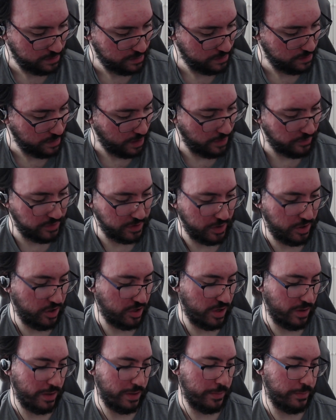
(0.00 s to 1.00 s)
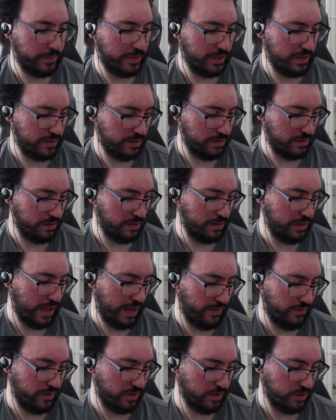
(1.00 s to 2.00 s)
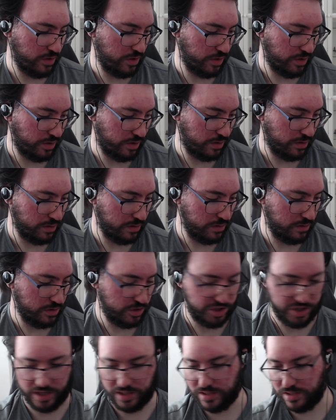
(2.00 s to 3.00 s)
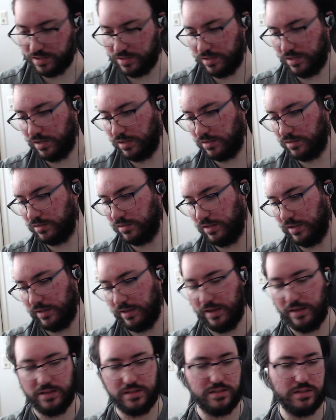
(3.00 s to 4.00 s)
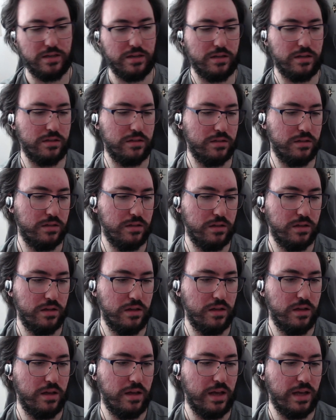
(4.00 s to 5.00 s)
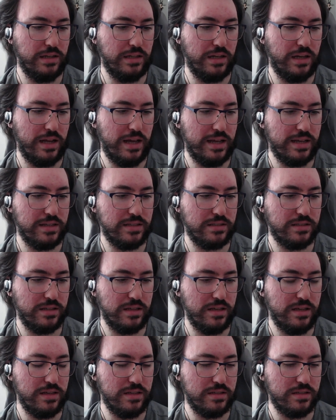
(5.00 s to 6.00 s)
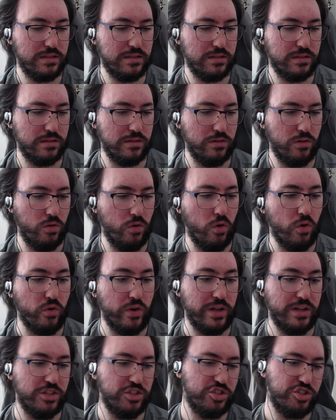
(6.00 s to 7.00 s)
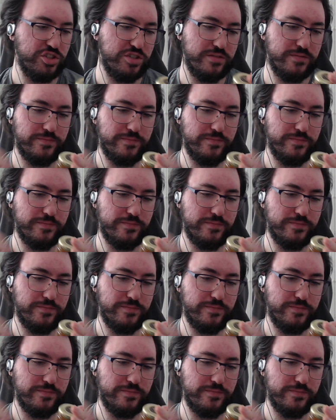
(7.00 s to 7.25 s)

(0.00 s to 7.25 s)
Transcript: after eucalyptus, lavender, chestnut, acacia, and the last is orange.